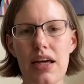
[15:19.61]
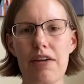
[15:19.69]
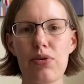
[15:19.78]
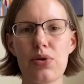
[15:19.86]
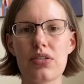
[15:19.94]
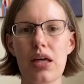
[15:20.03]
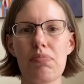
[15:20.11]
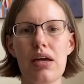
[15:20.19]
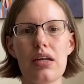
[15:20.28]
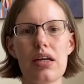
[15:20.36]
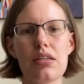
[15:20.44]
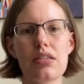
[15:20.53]
I've also
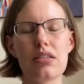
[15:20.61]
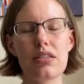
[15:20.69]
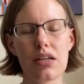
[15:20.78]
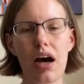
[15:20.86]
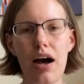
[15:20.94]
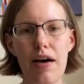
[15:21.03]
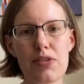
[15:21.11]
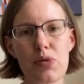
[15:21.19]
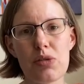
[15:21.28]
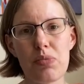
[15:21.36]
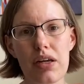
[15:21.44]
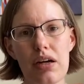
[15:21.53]
made it into scarves,
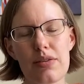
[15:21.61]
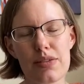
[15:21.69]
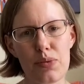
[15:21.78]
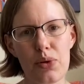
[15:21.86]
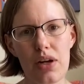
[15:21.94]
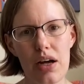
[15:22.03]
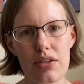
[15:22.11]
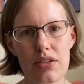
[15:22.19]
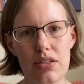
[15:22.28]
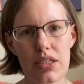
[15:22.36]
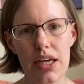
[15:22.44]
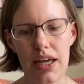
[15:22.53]
which my girls wore
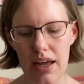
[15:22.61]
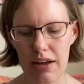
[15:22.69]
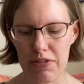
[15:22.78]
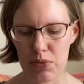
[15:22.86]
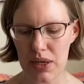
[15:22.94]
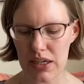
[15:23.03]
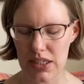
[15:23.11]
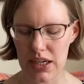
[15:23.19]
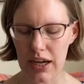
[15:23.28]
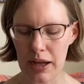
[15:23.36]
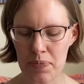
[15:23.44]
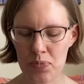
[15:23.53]
last year for winter,